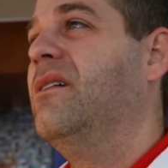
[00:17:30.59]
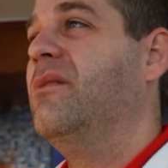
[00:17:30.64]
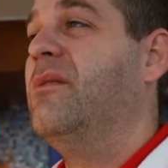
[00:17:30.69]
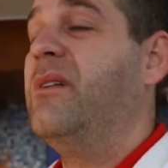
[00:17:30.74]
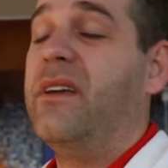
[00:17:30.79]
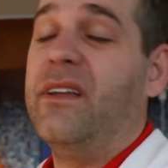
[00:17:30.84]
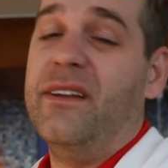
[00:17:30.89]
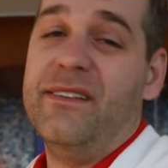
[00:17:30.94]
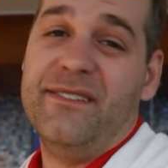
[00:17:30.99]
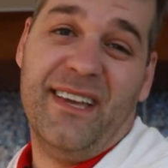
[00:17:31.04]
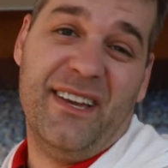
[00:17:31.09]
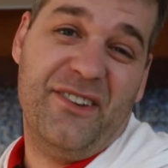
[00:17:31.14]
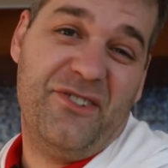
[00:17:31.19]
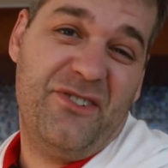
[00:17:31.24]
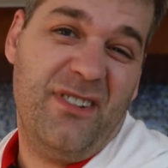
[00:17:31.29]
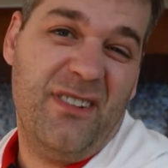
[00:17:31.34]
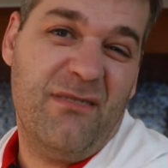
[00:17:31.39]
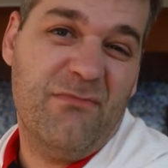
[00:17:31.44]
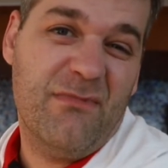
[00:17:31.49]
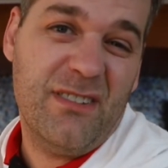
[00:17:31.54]
We could
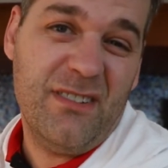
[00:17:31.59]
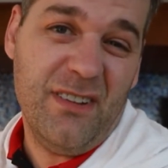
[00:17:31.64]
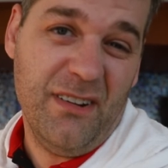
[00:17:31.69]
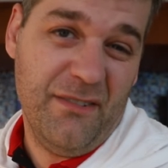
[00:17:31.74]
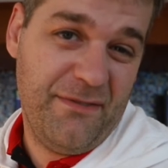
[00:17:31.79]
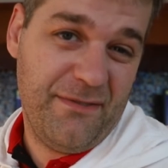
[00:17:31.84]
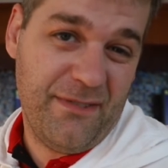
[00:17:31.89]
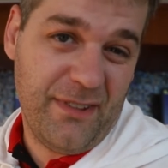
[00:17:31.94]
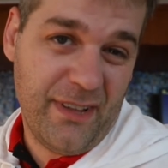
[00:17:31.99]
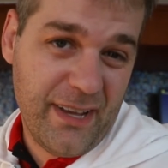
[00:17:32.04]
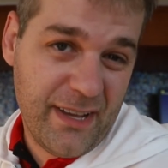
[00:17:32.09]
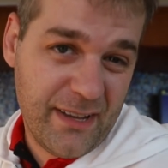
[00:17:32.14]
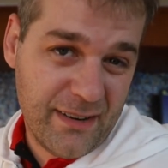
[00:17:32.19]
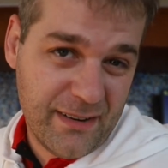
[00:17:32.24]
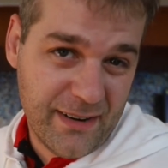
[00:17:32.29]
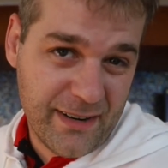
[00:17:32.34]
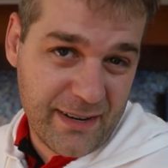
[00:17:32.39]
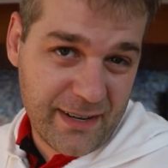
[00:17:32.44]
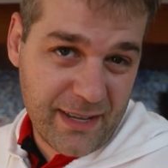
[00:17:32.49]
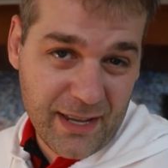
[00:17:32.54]
intentionally miss our flight
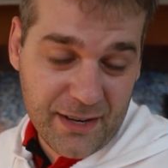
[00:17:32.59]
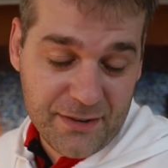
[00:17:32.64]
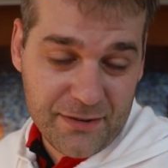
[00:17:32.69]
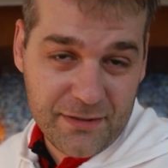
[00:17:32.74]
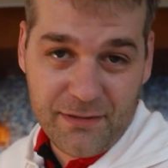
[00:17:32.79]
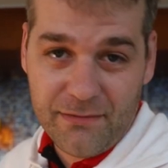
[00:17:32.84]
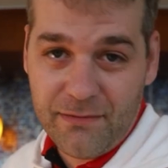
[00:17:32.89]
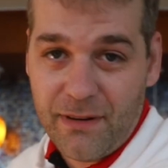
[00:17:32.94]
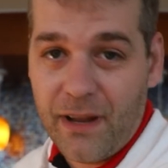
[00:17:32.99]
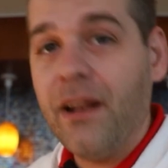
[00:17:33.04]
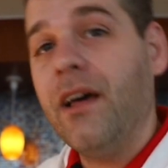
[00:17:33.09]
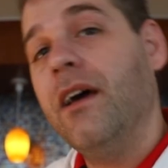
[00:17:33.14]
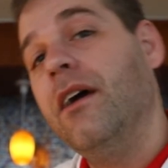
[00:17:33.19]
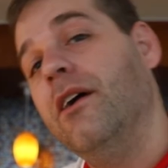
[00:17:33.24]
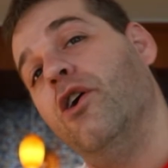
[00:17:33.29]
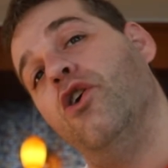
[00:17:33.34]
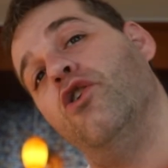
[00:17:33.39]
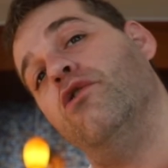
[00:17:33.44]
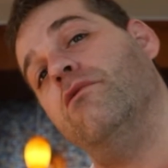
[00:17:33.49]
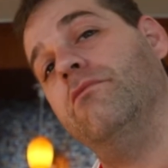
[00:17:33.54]
and catch the red-eye
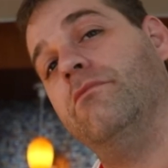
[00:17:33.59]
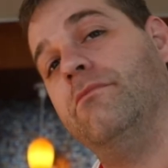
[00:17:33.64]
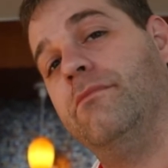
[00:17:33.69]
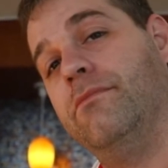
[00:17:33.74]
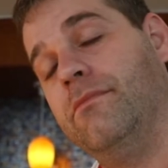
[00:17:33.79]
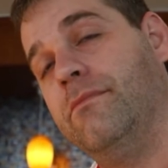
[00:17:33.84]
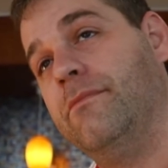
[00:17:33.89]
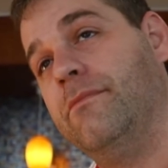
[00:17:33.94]
home.